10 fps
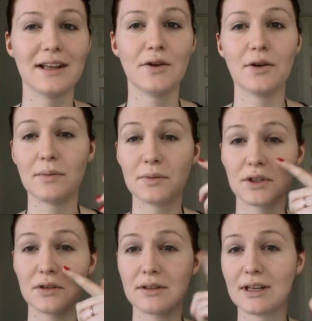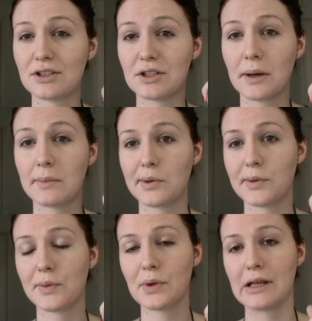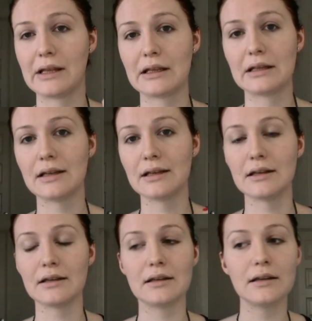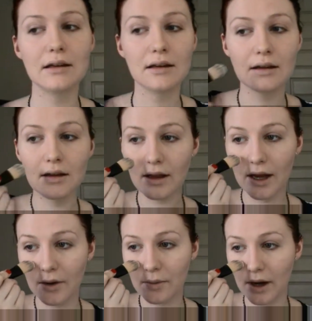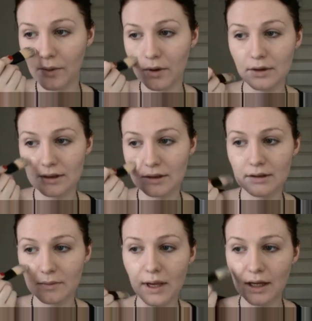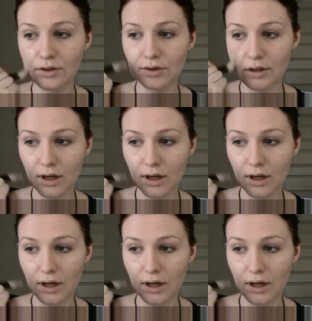layer on, I'm just going to touch it up with another layer where I want some extra